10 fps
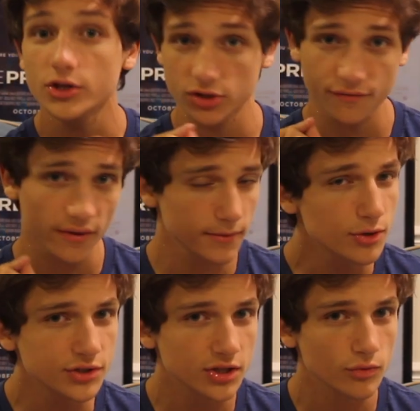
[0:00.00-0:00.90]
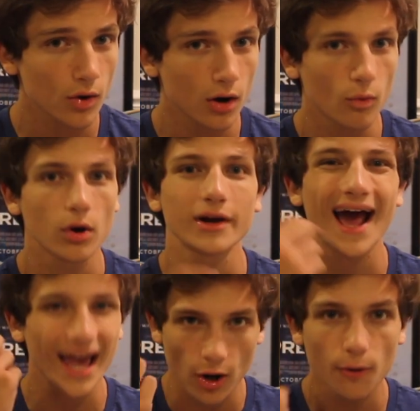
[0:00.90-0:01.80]
So if I'm using the wrong word,
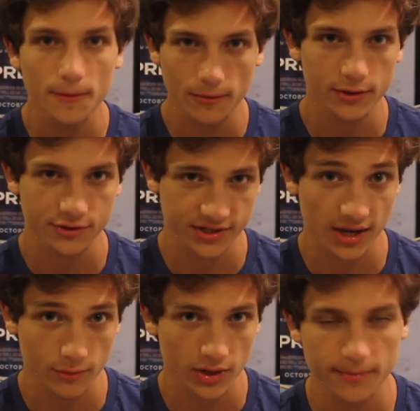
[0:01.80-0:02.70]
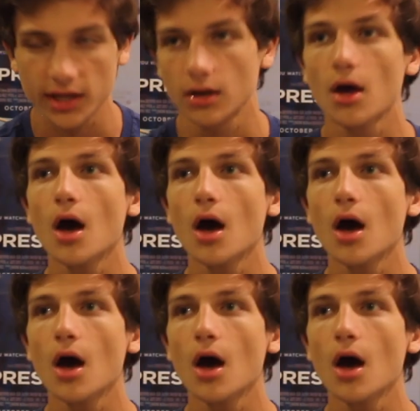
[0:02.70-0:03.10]
I hope you understand mean.